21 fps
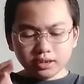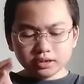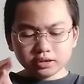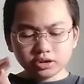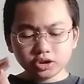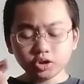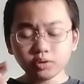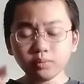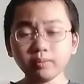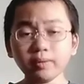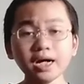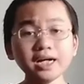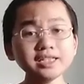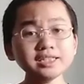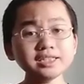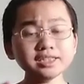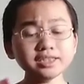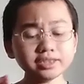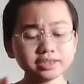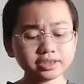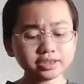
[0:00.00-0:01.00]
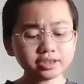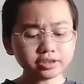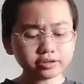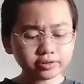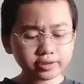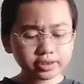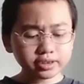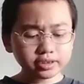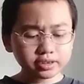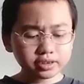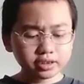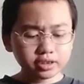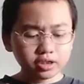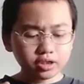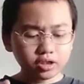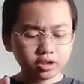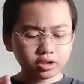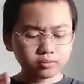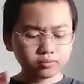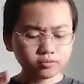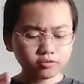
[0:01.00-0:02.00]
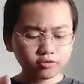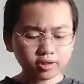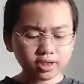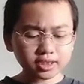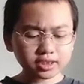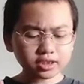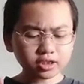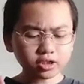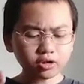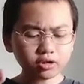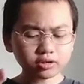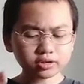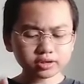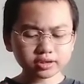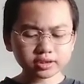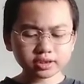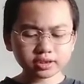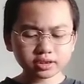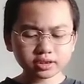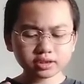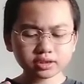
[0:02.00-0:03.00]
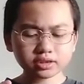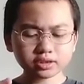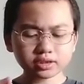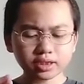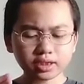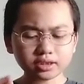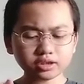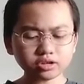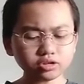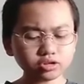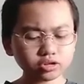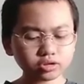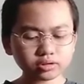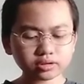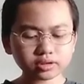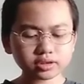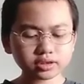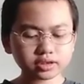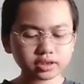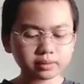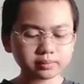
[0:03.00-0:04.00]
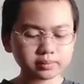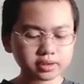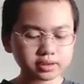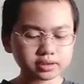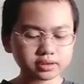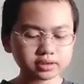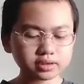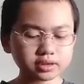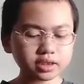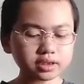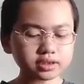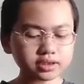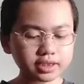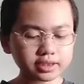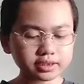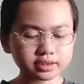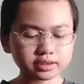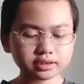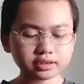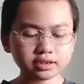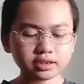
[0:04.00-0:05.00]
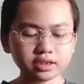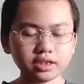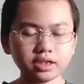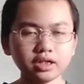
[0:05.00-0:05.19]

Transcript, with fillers: You might disagree on what Holden's unusual statement, such as